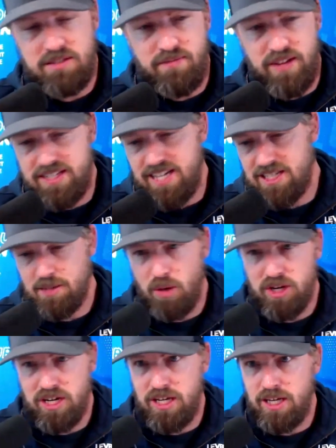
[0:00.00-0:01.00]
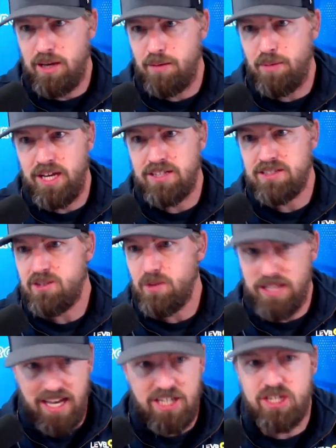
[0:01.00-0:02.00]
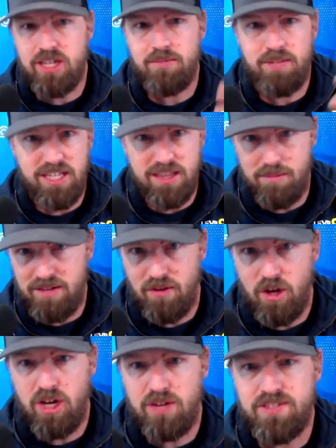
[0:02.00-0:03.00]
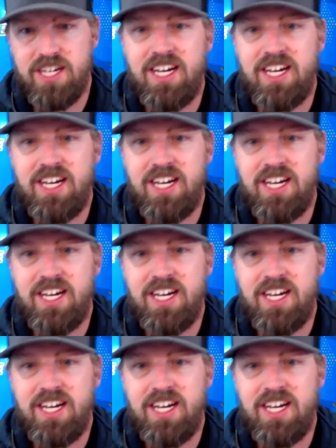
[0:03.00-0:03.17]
fantastic marketing campaigns to engage them, get them involved.